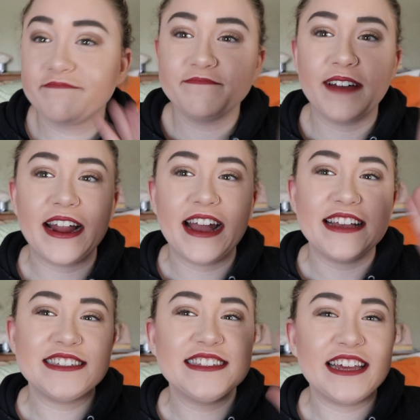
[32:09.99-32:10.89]
Bye
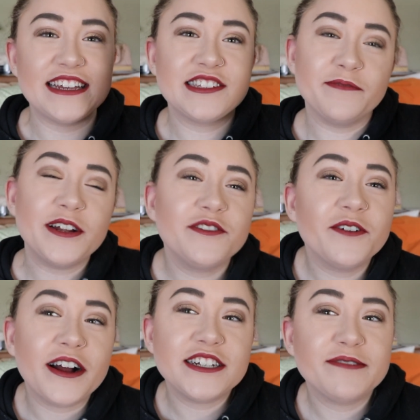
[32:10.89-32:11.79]
guys. Thanks so much for
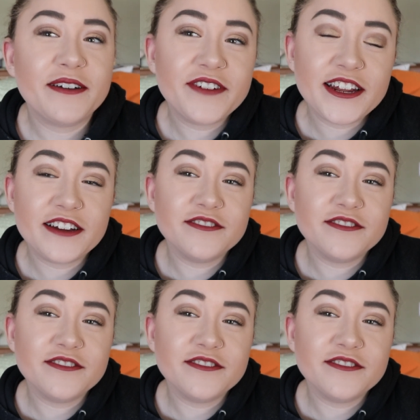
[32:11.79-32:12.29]
watching my video.